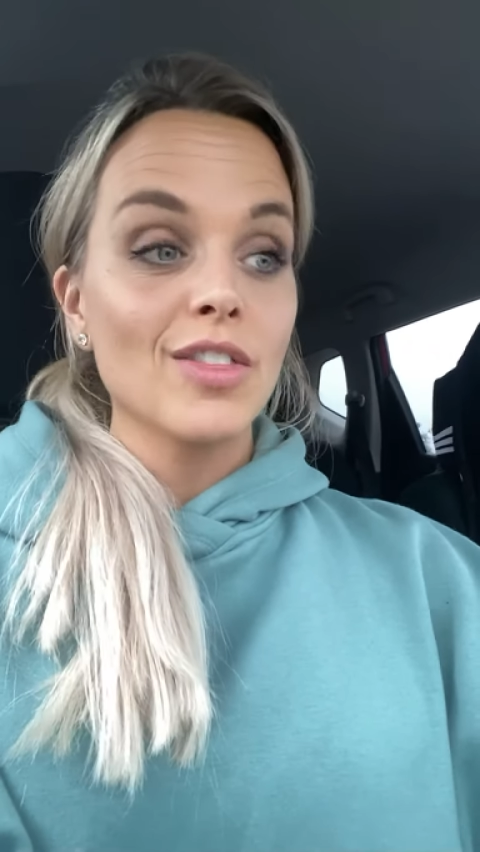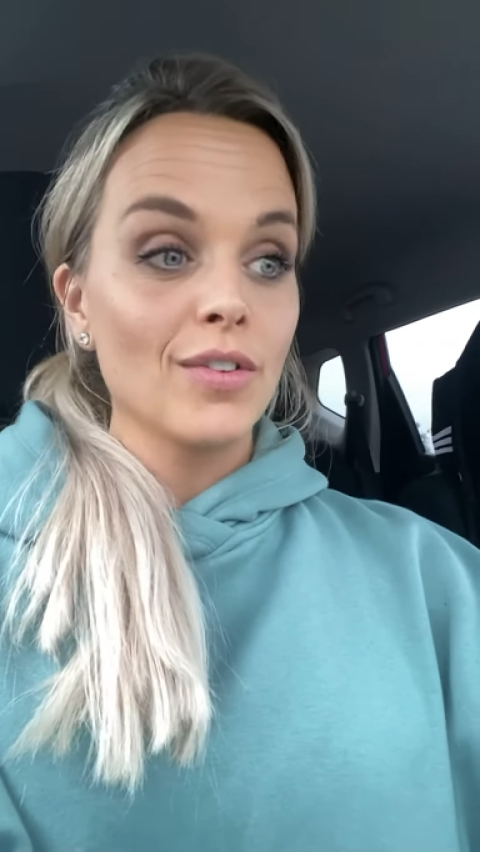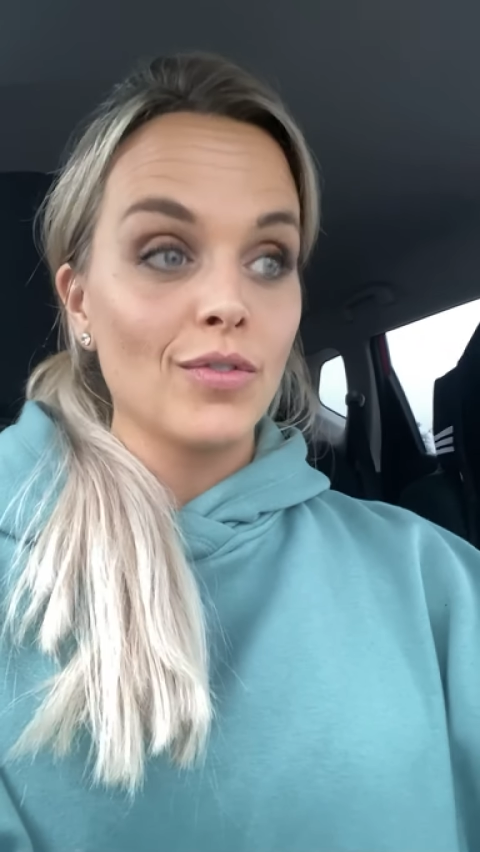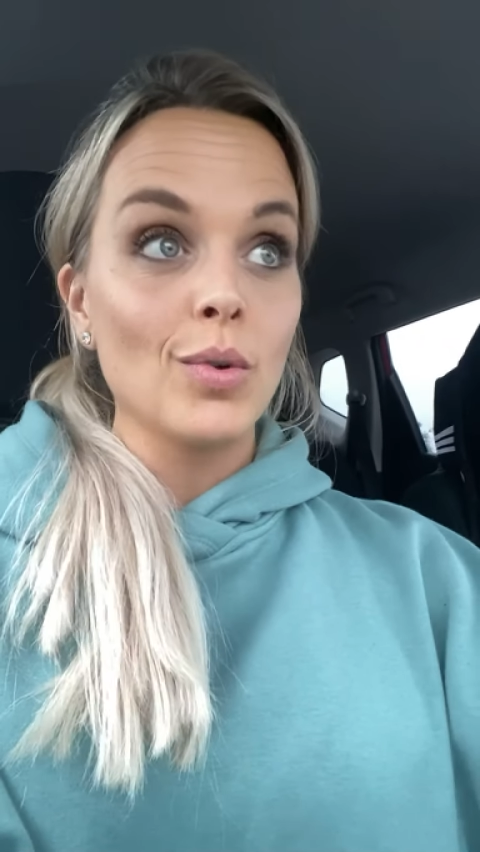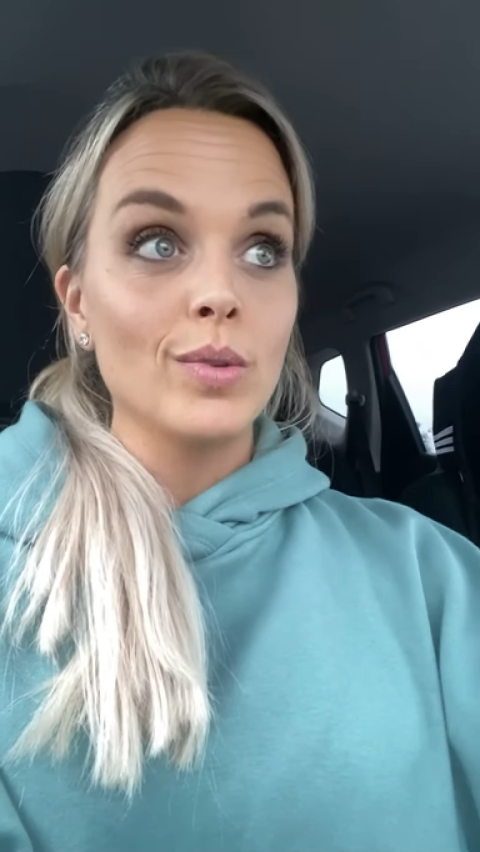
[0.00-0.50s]
the
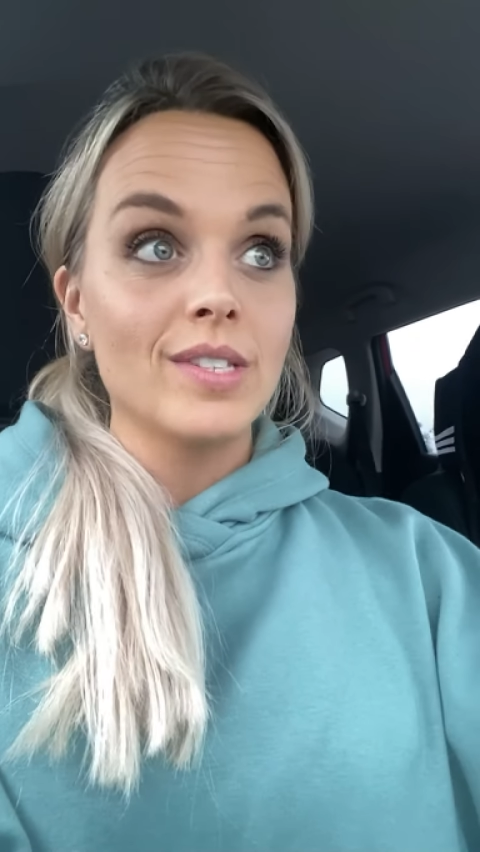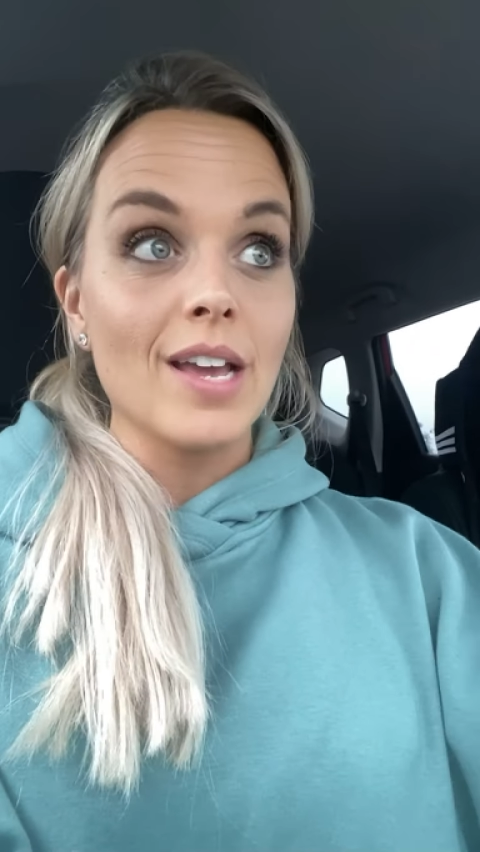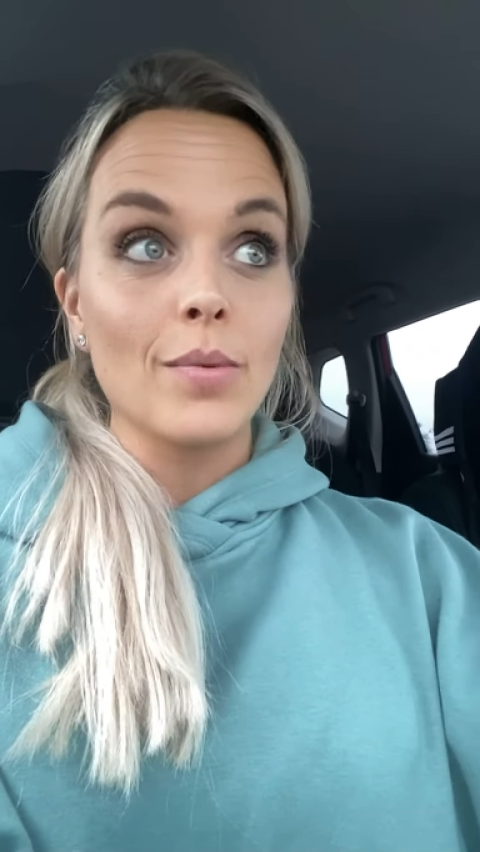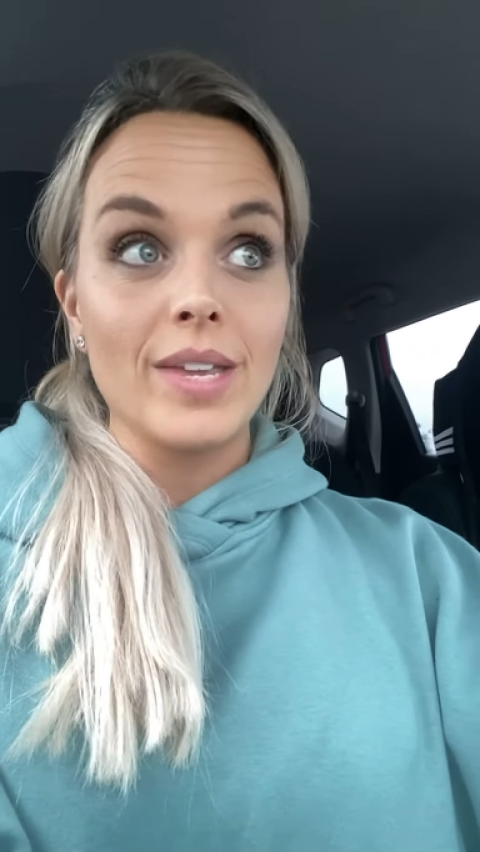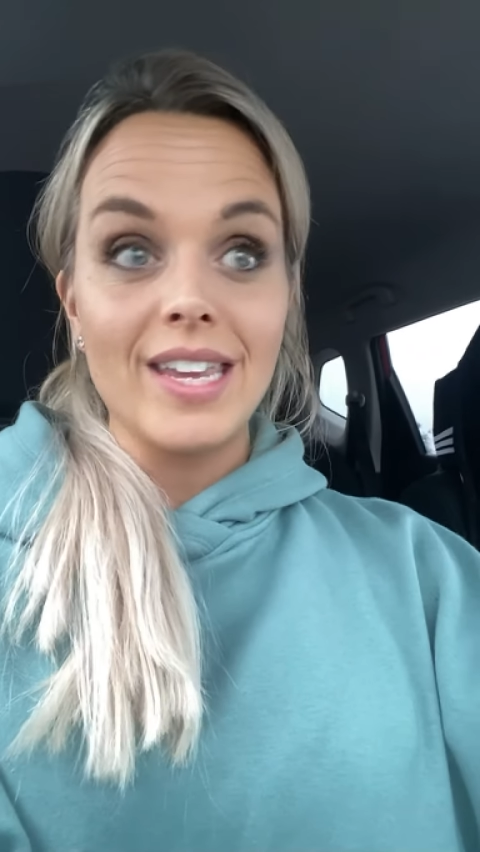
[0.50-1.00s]
foods
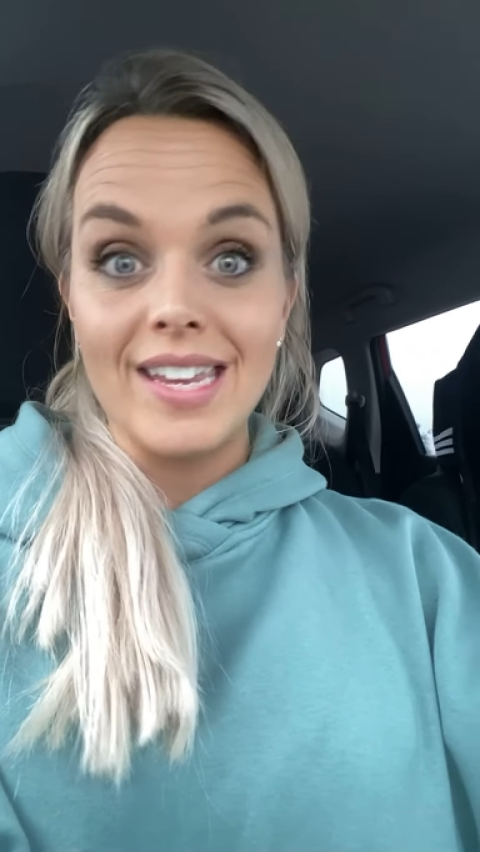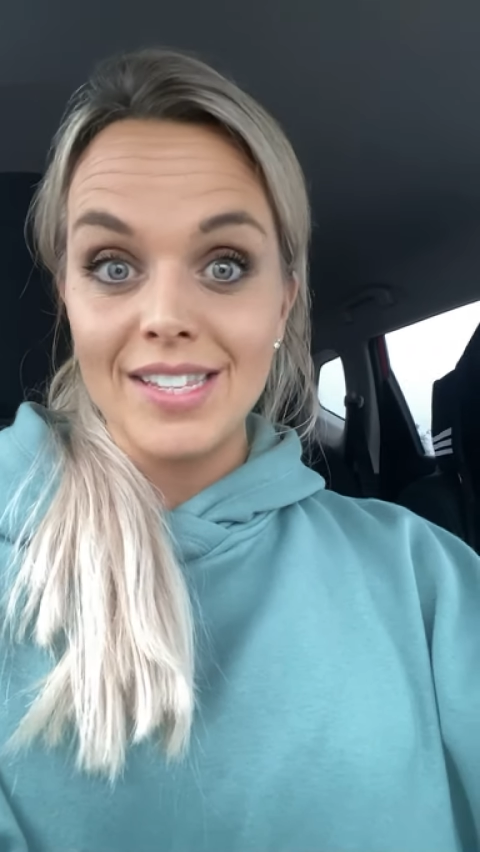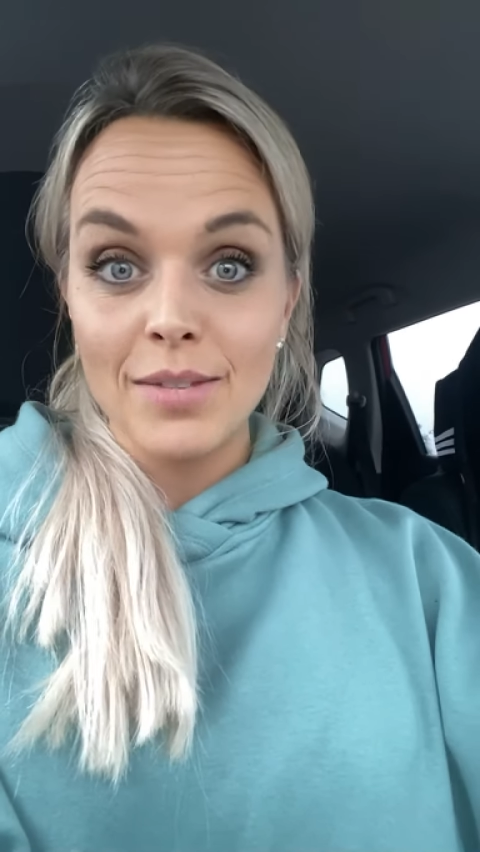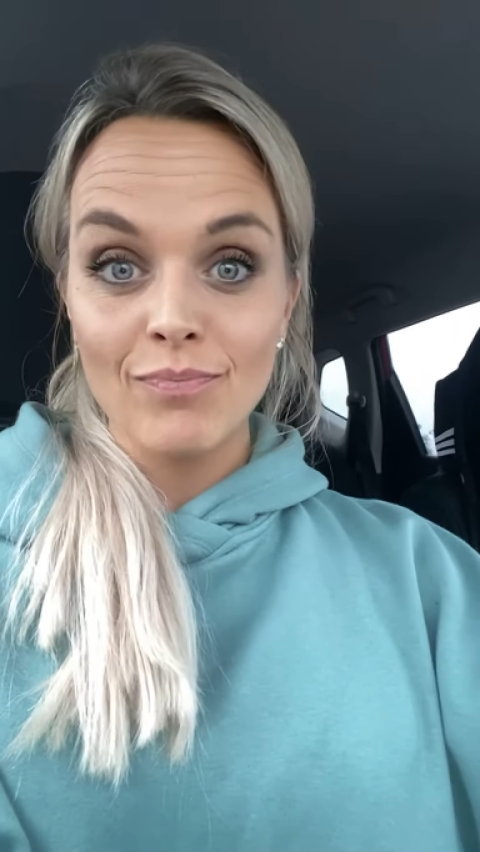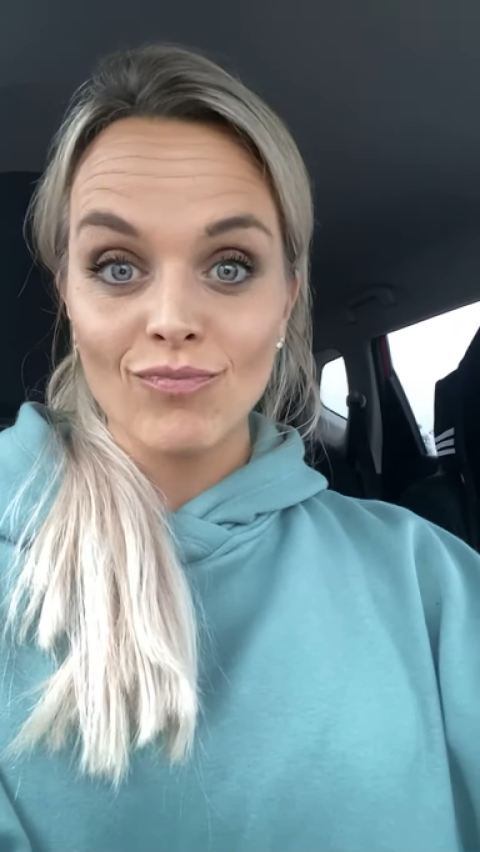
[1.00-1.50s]
that we
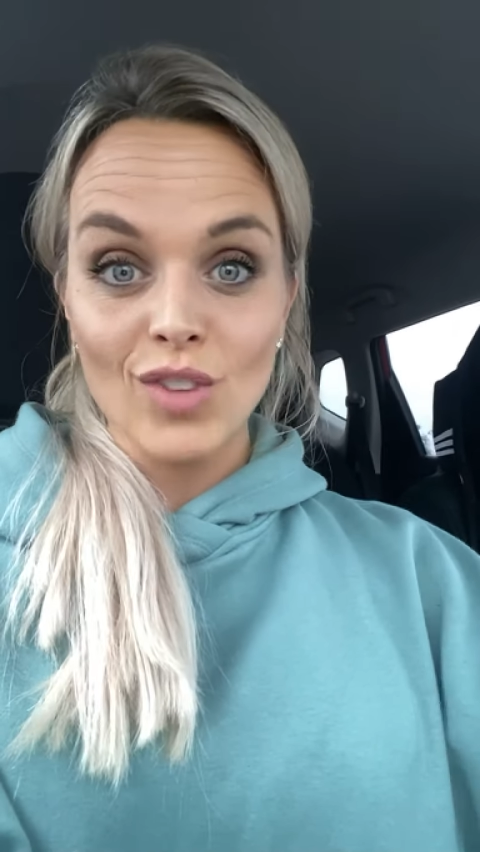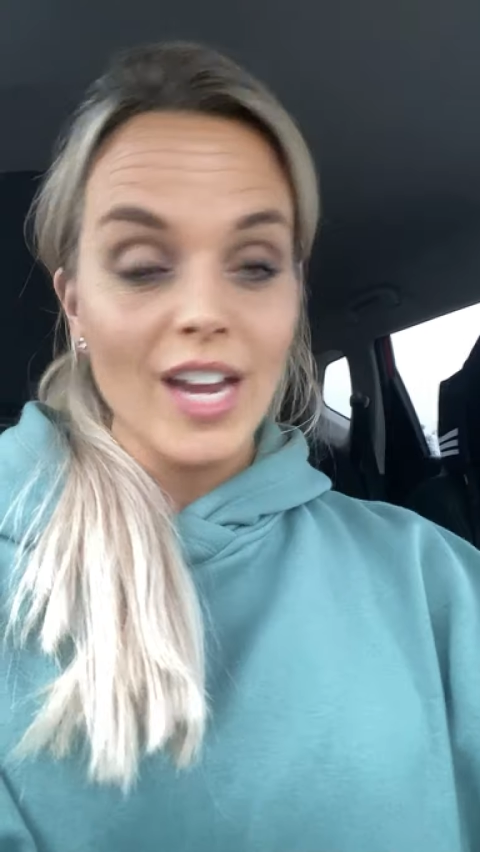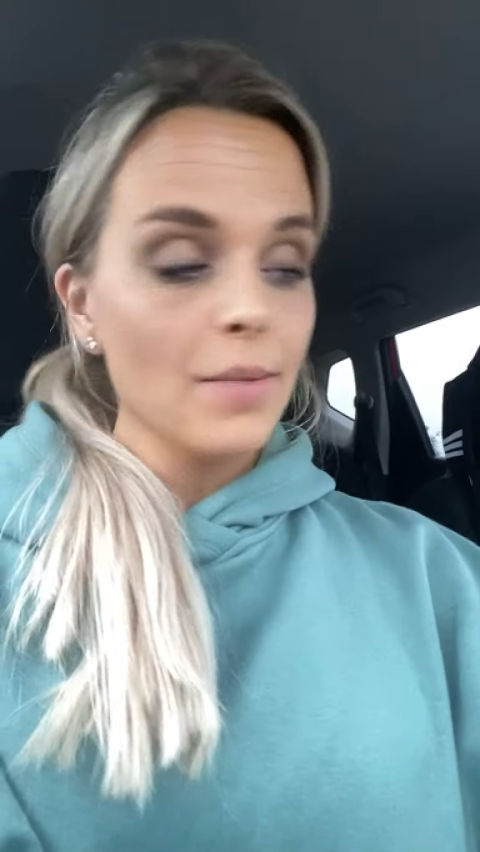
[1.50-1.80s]
eat. Okay,